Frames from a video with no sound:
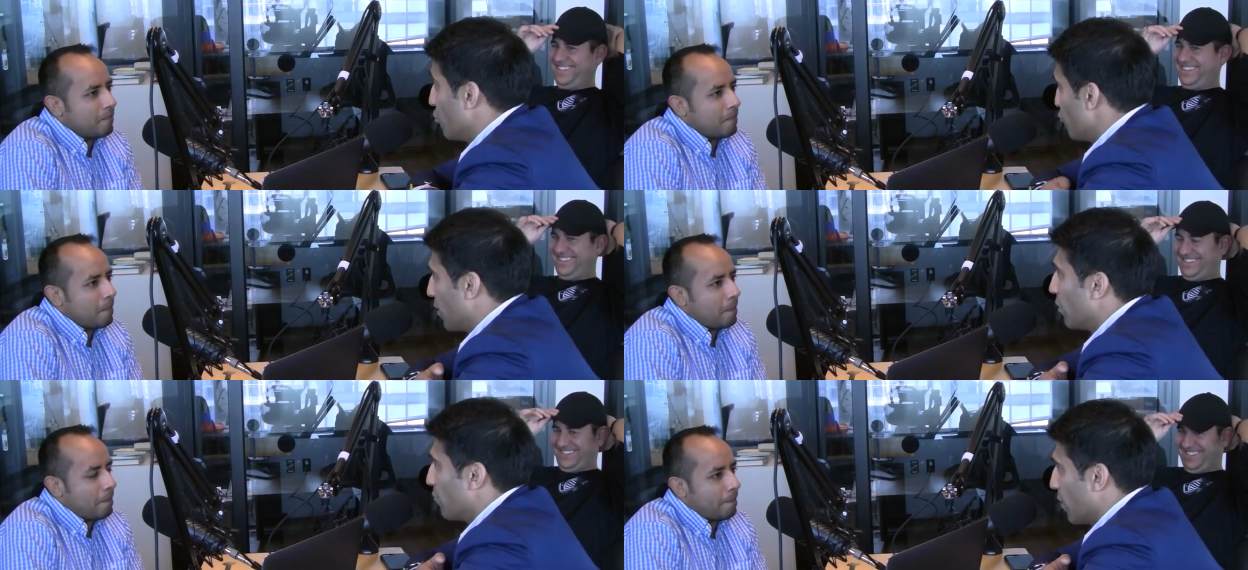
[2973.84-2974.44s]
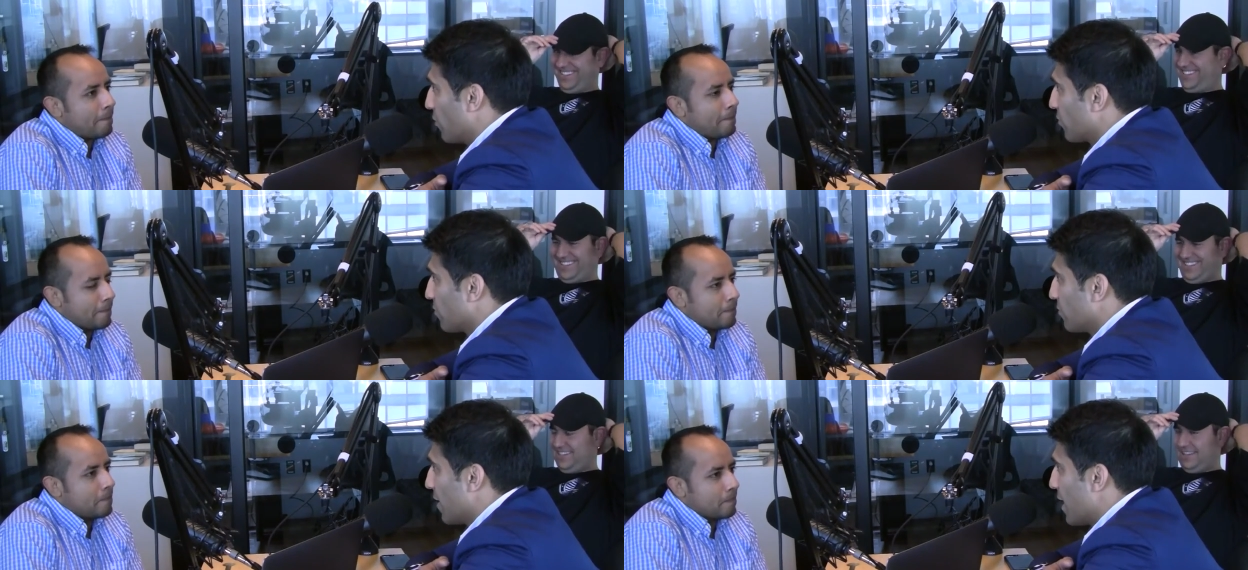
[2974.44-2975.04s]
Speaker 1: an adrenaline rush.
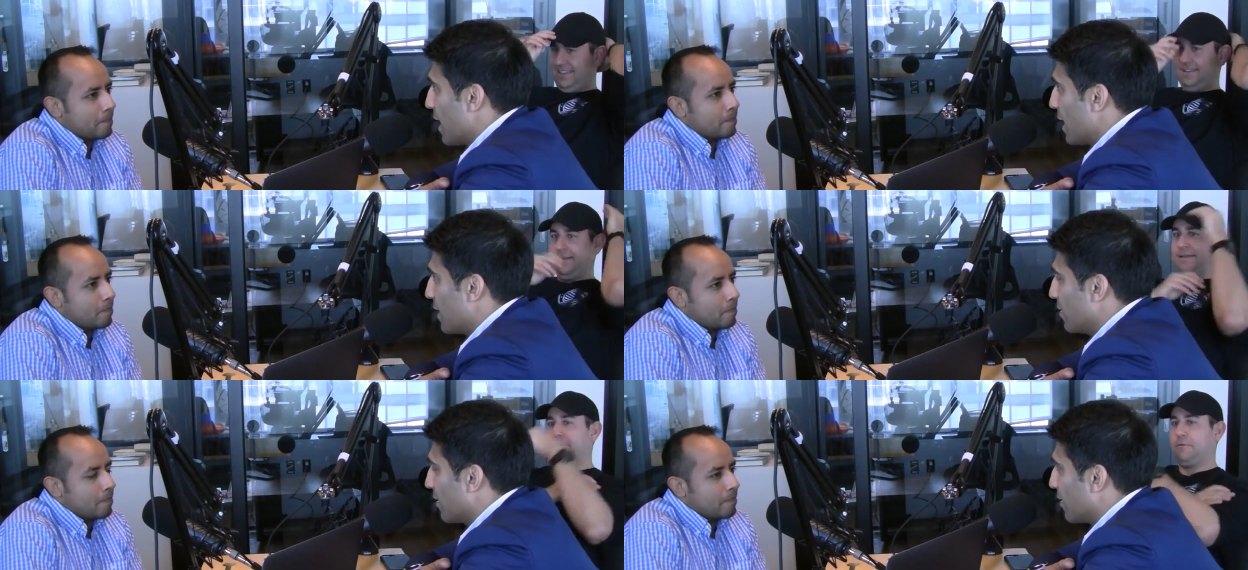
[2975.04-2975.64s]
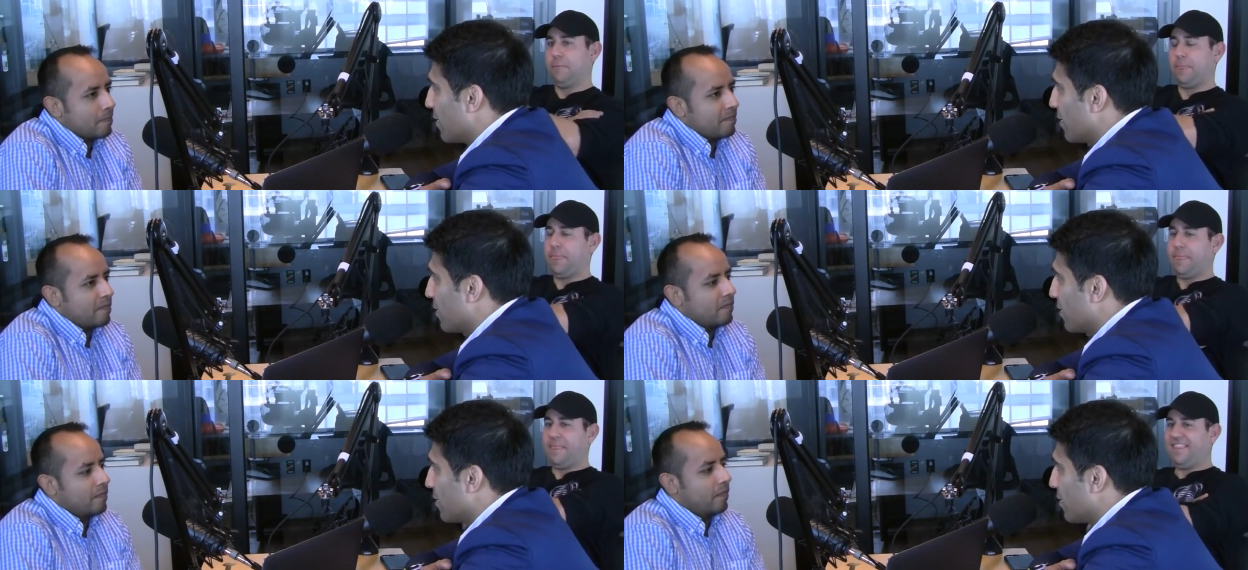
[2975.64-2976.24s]
And
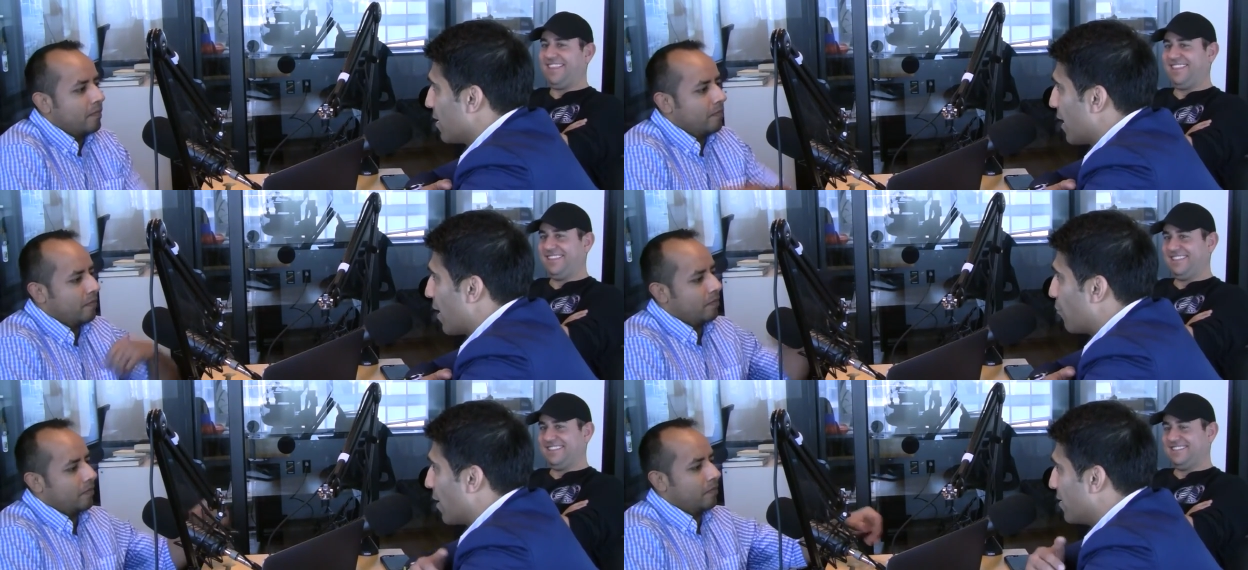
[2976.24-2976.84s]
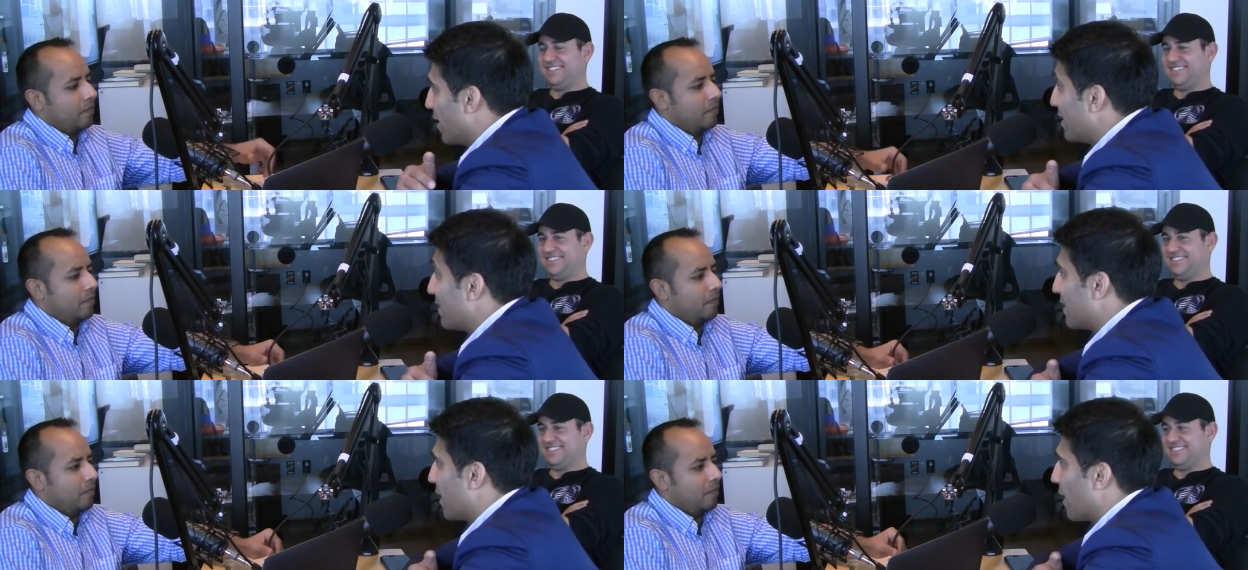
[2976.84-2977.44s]
I needed
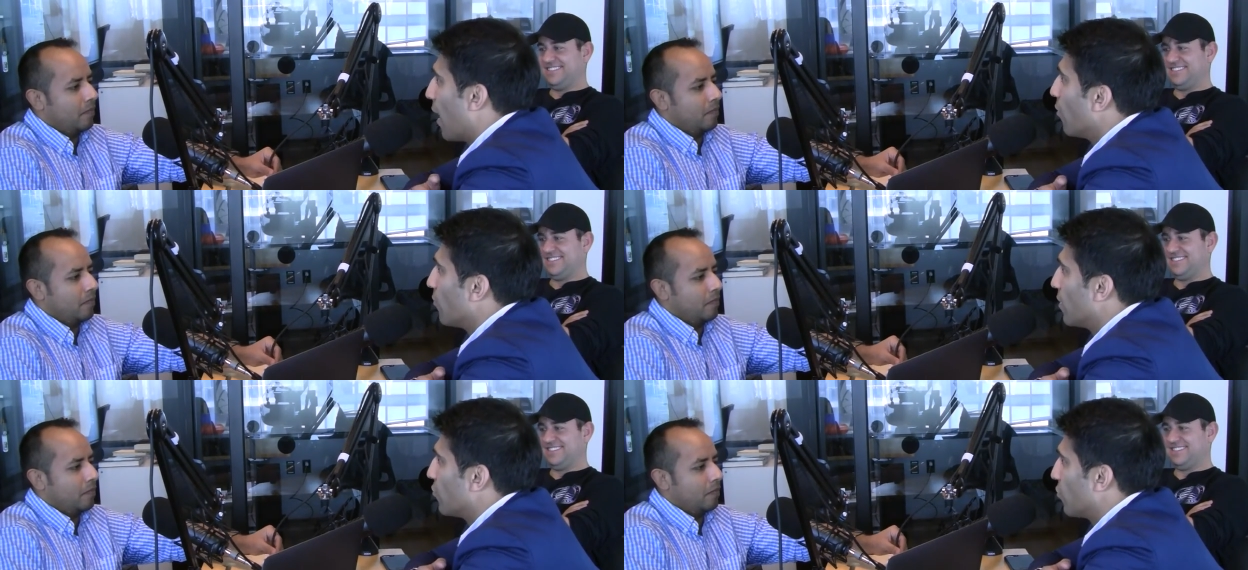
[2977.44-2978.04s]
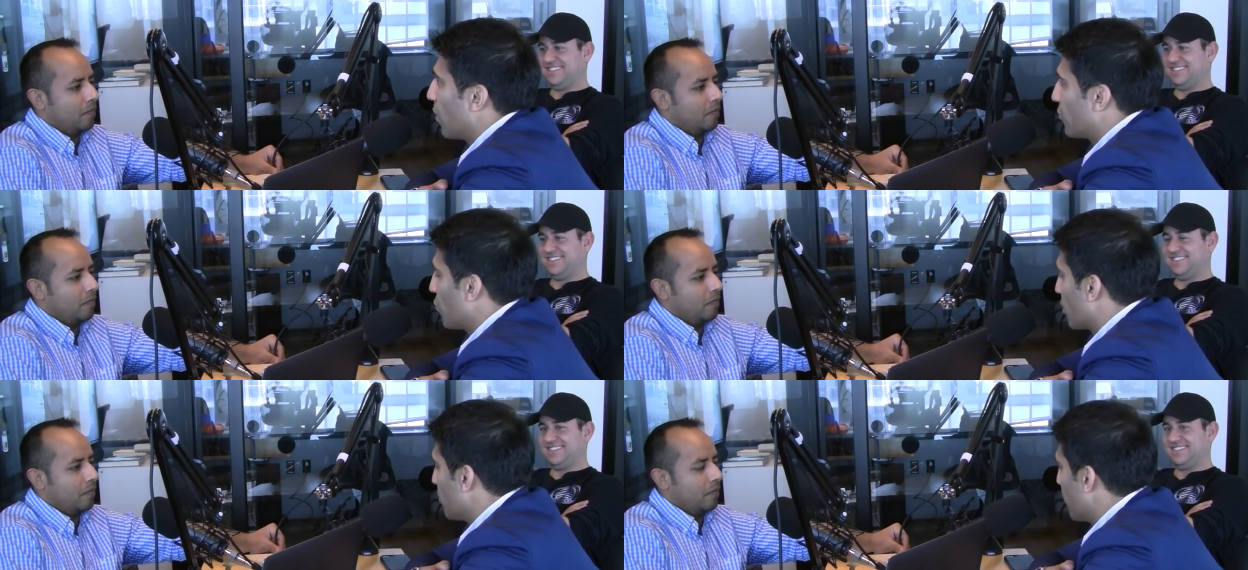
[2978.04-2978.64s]
to get it out, right? So I
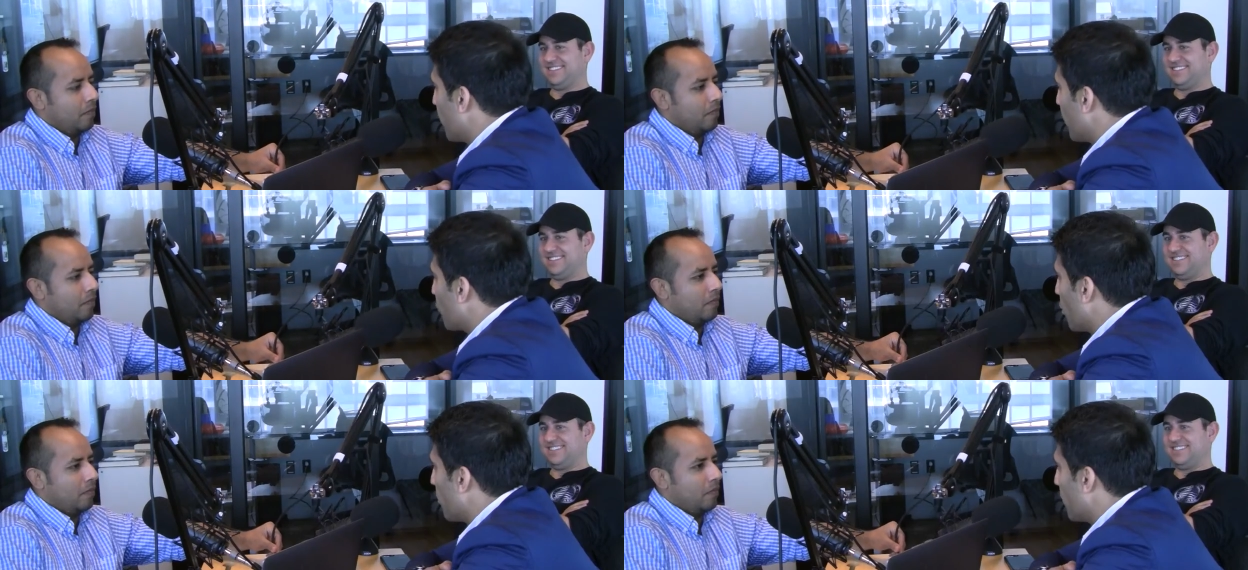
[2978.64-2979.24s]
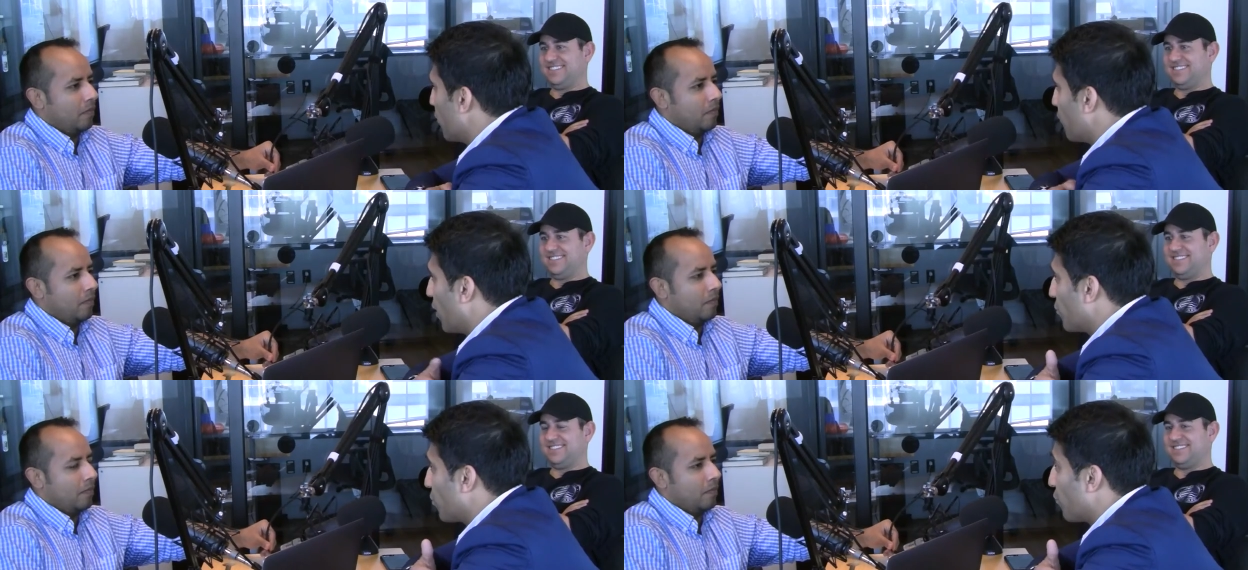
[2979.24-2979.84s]
thought about
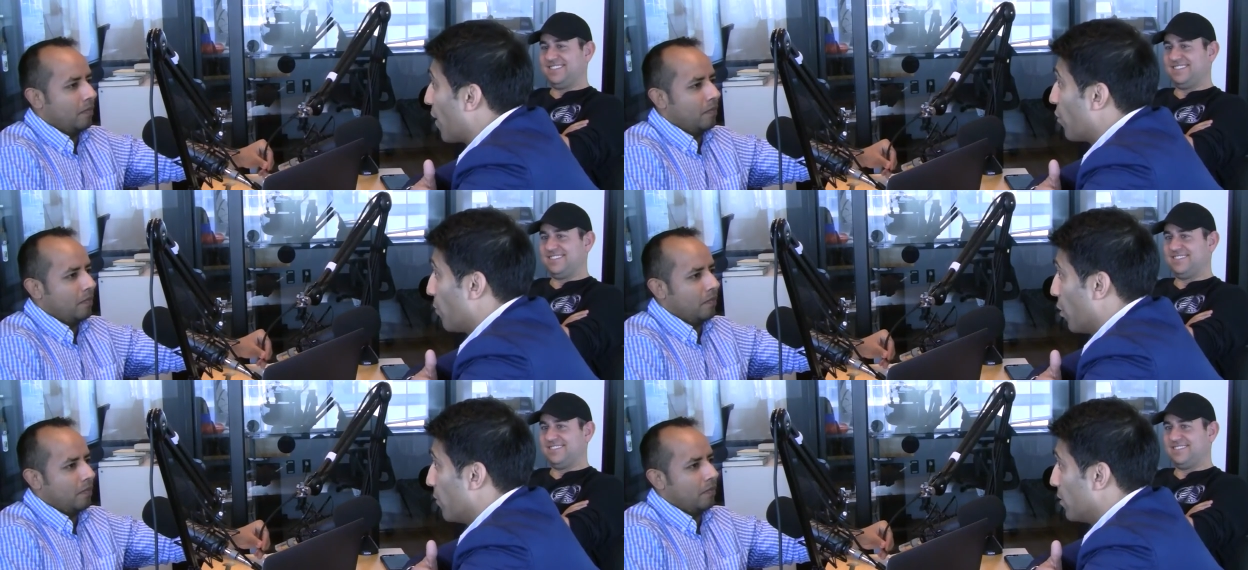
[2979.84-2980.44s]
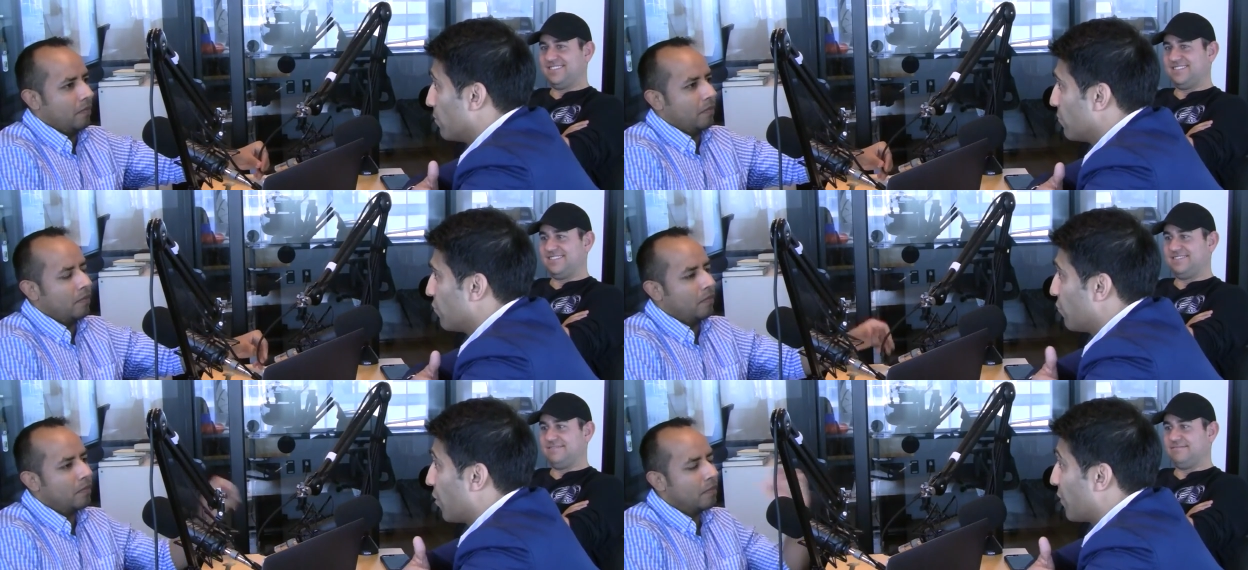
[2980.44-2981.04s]
volunteer fire department,
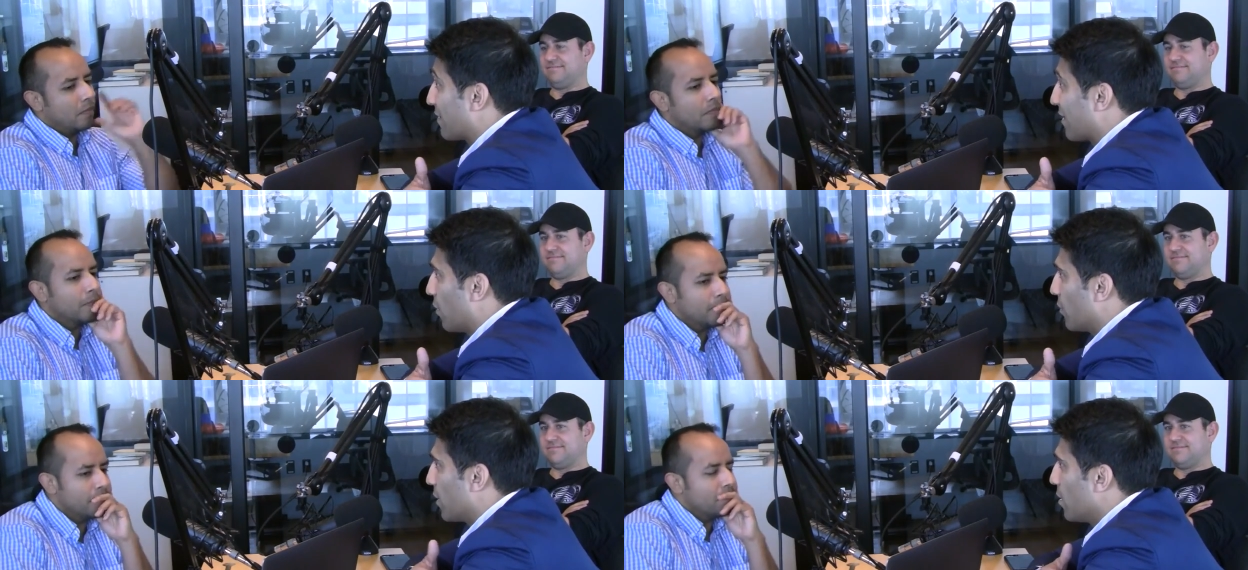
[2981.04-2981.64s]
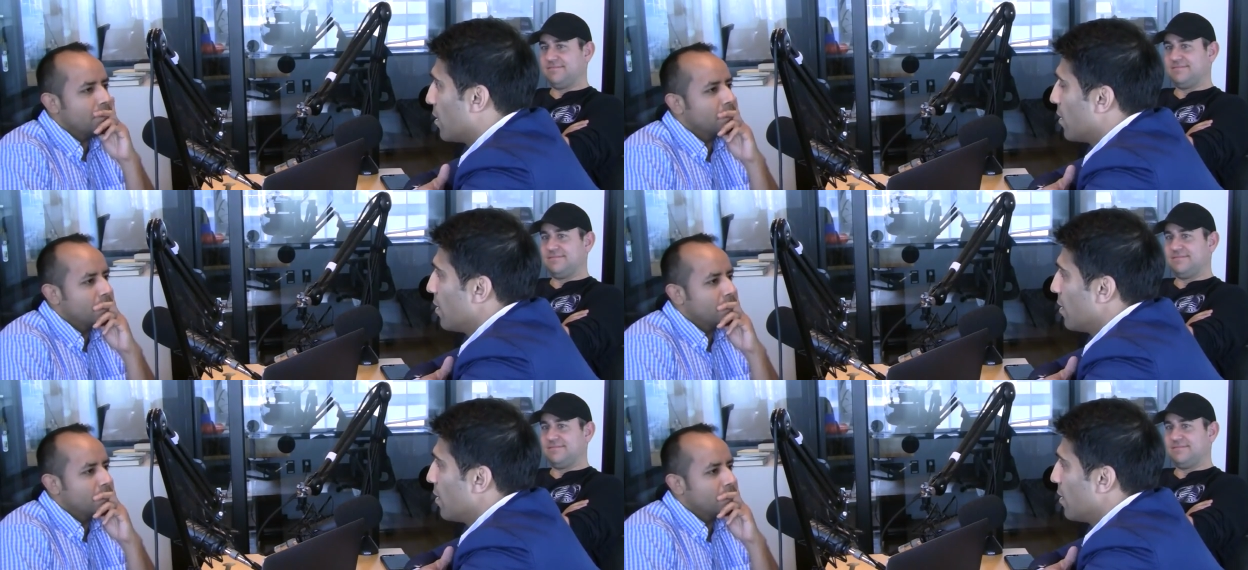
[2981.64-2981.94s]
Fairfax County.